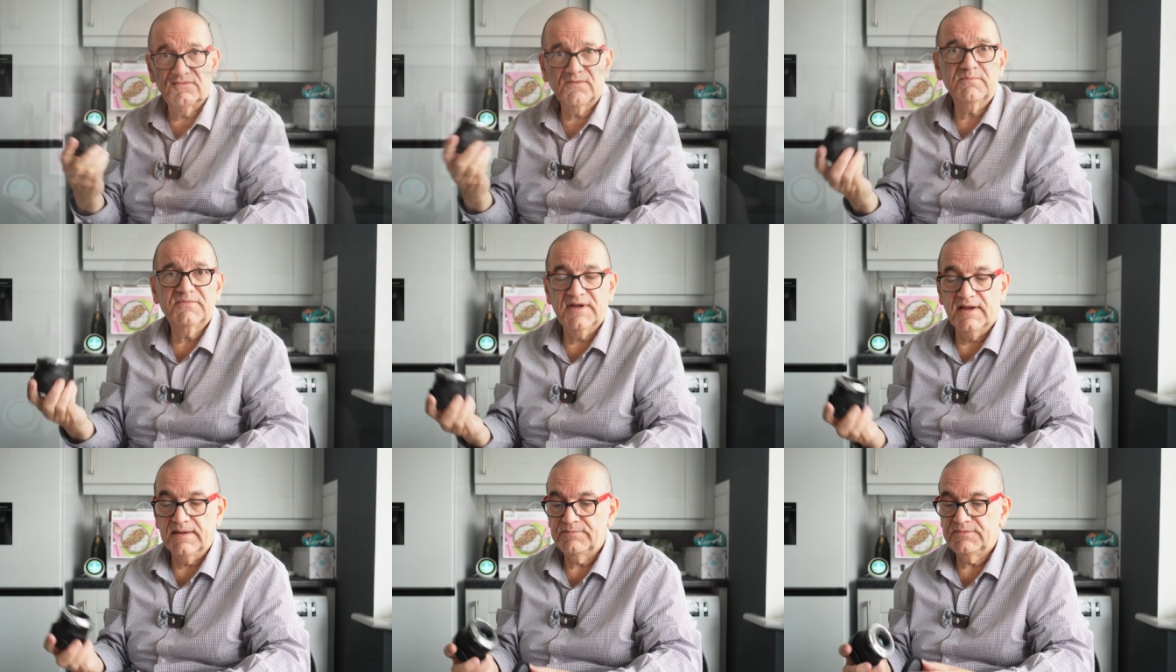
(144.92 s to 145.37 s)

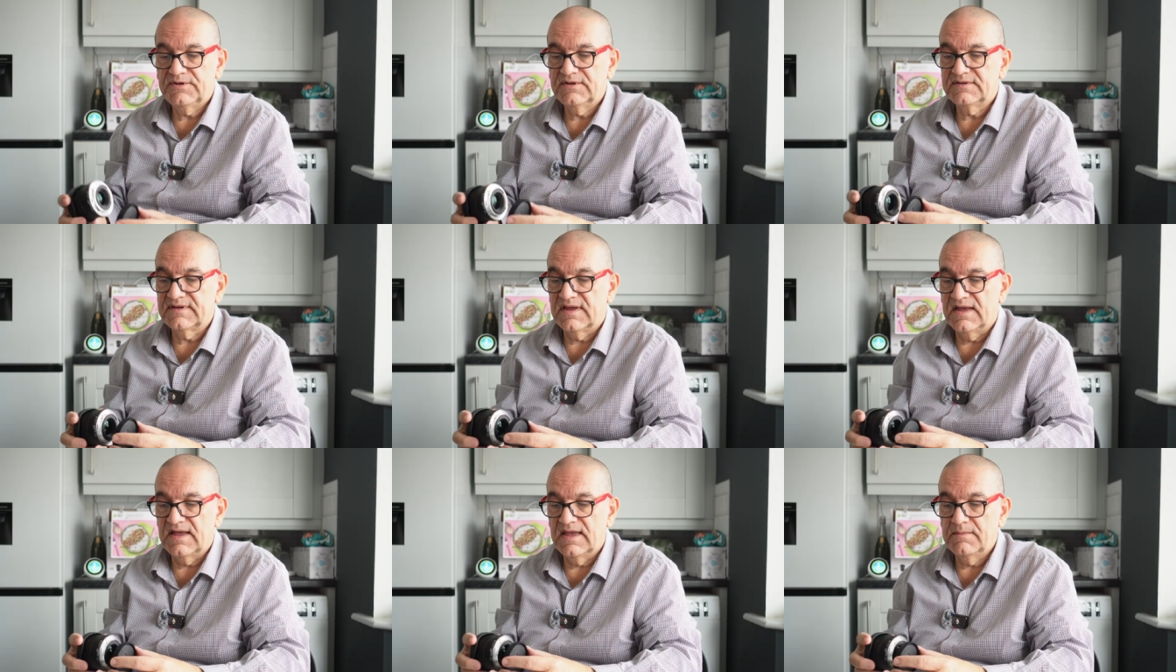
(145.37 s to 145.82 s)
from time to
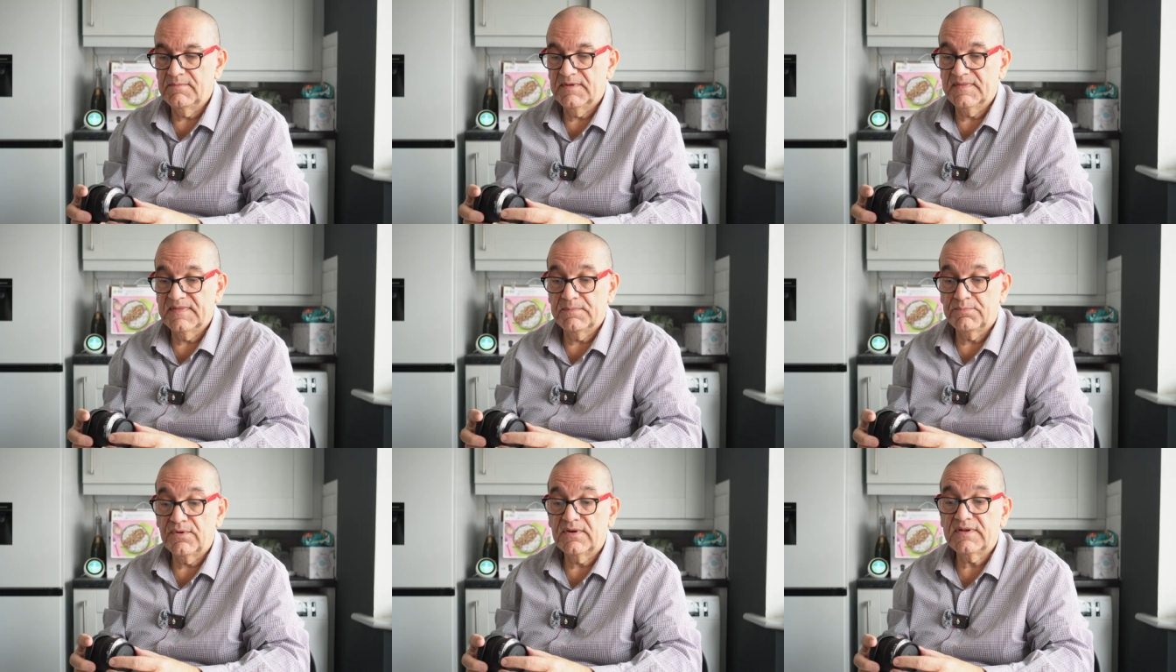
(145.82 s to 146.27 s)
time,
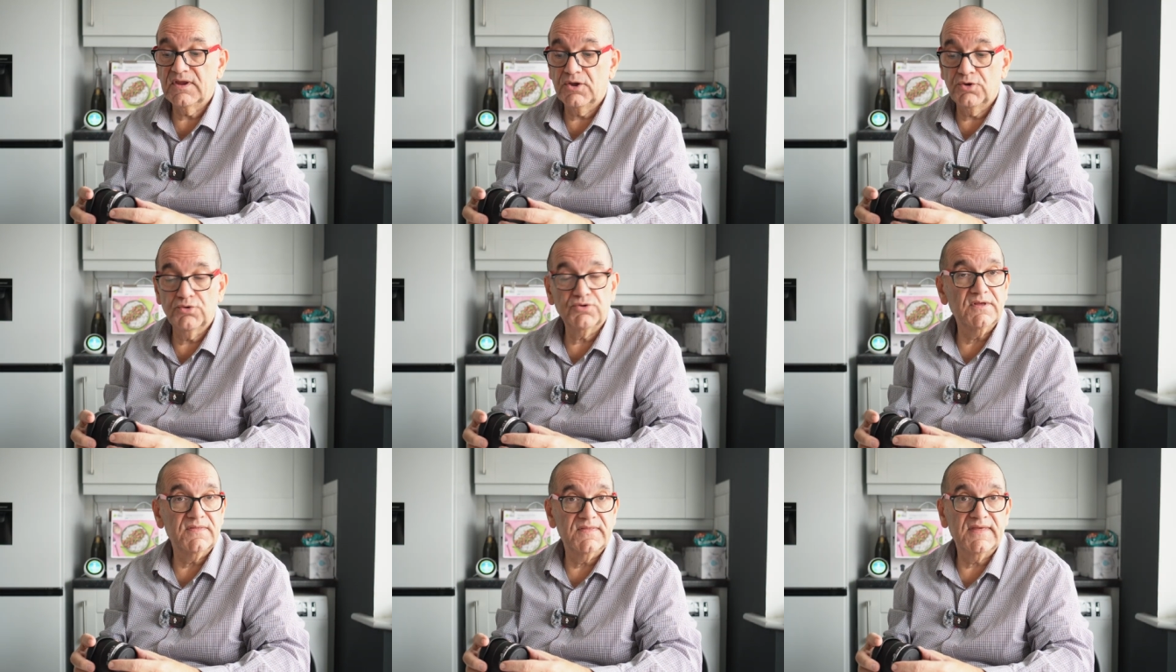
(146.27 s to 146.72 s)
and they're pretty
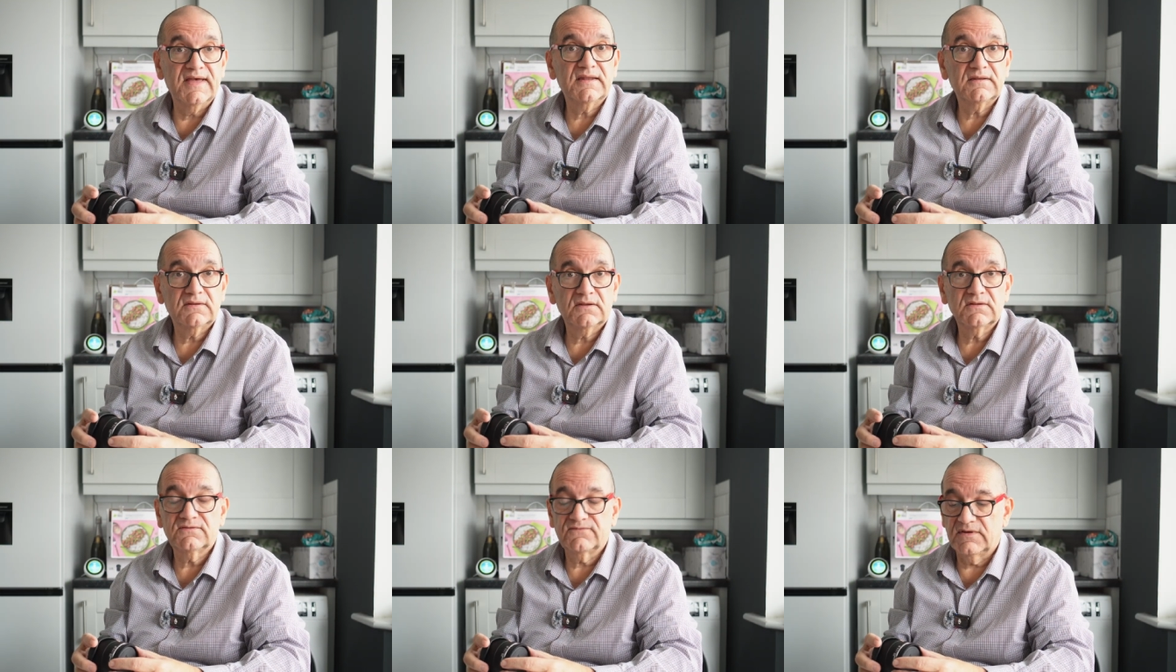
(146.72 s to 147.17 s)
good at
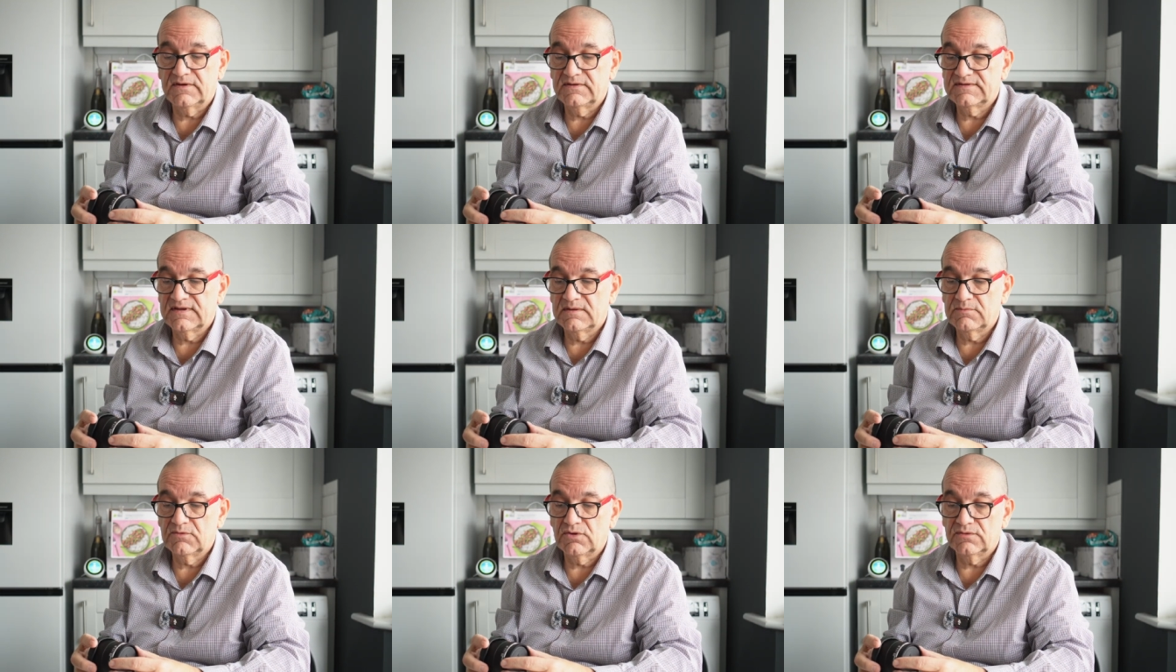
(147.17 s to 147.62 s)
that as far
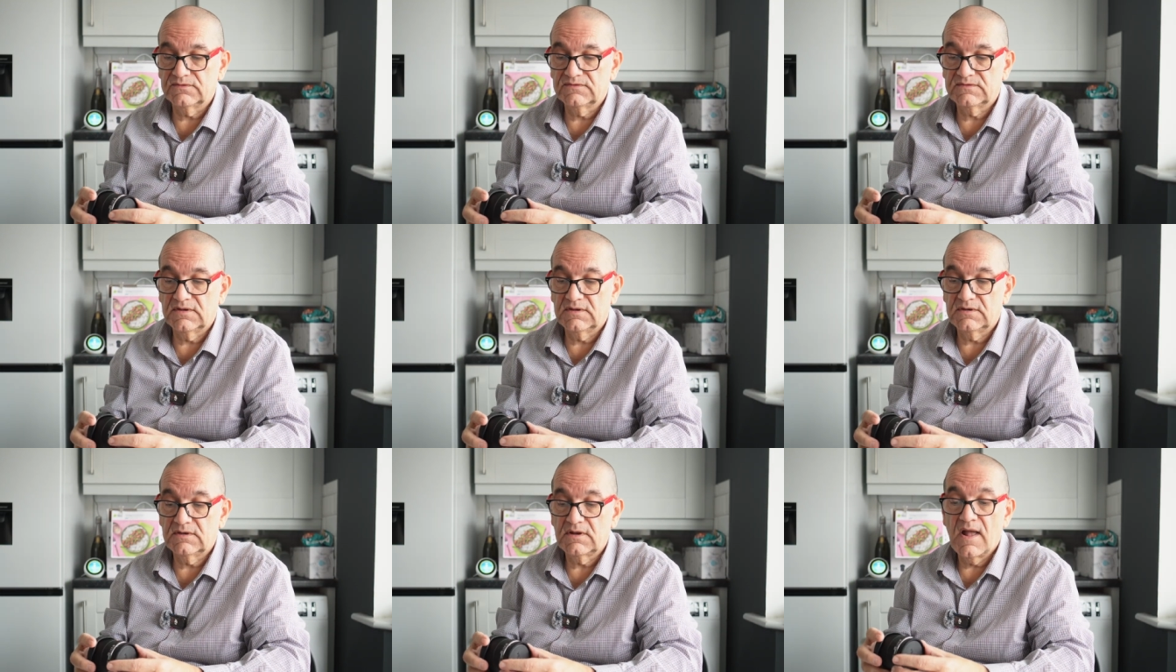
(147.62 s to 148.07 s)
as I'm
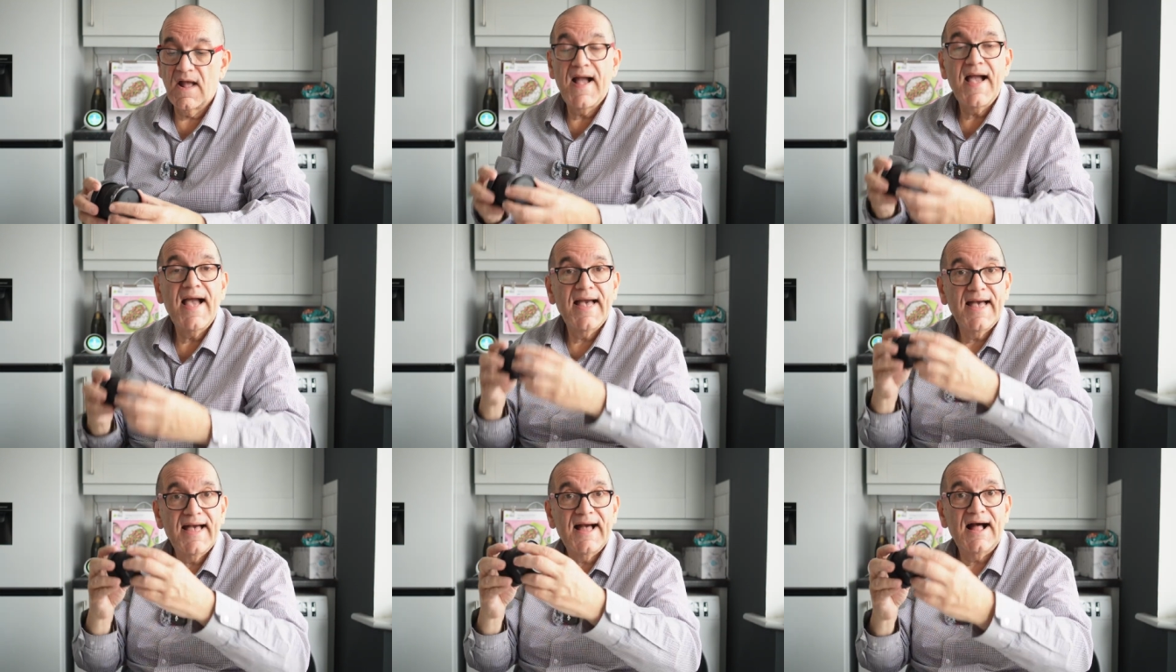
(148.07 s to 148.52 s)
concerned,
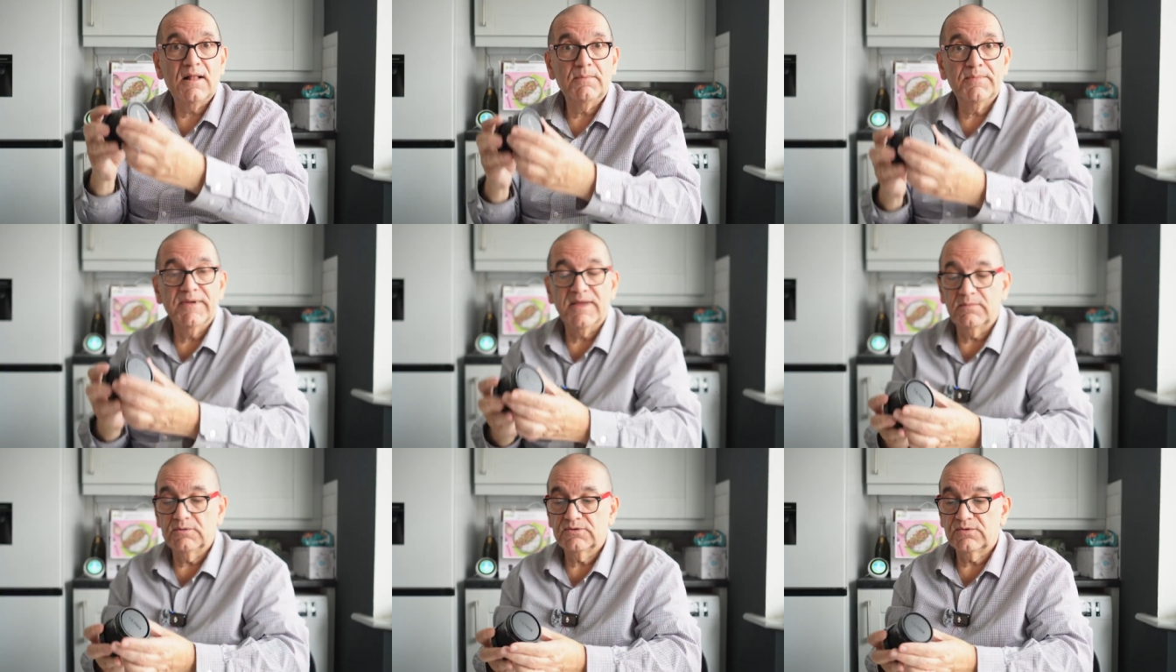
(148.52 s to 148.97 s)
I'll
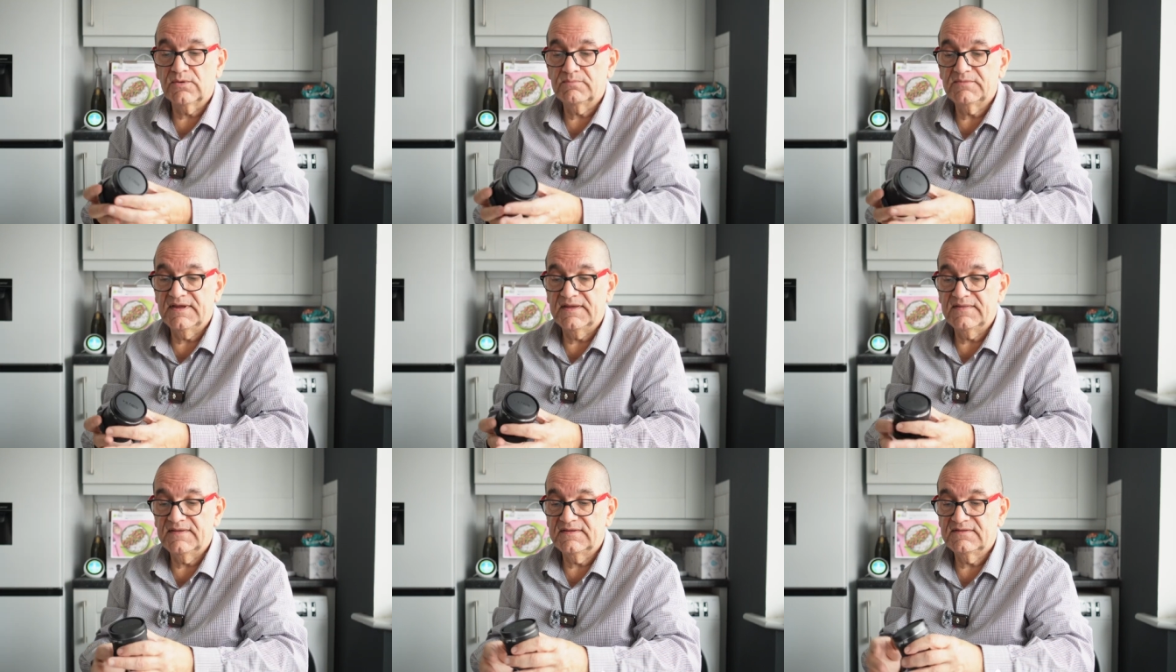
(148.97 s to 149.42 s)
be able to
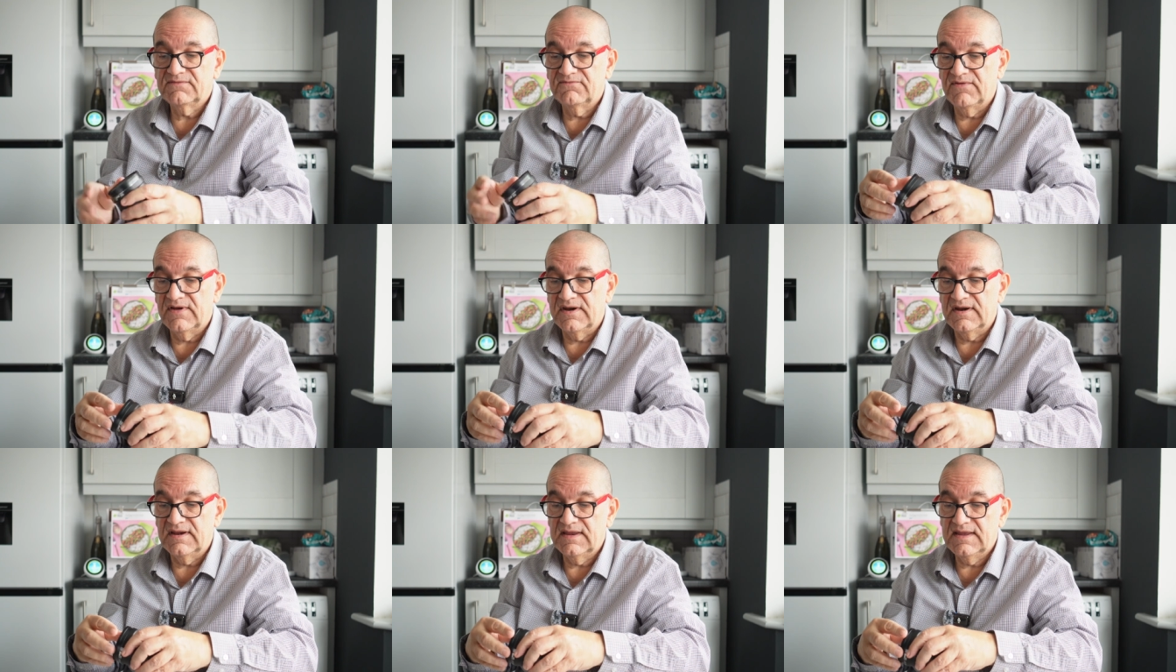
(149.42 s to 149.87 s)
update this
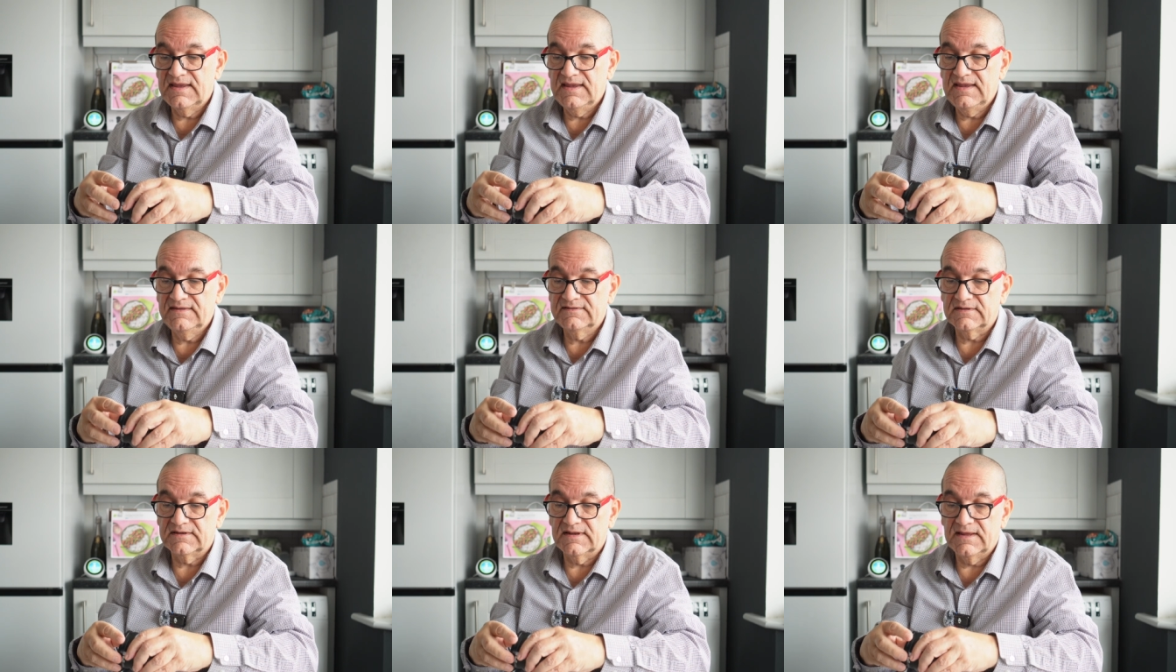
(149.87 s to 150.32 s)
very
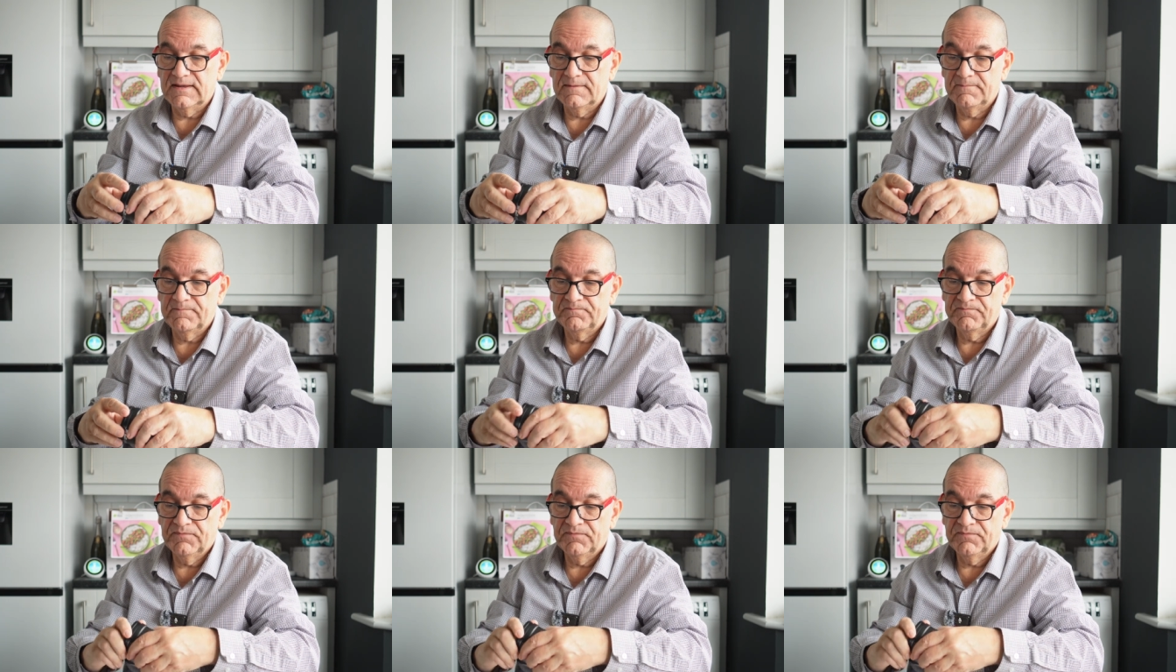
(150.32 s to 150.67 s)
easily.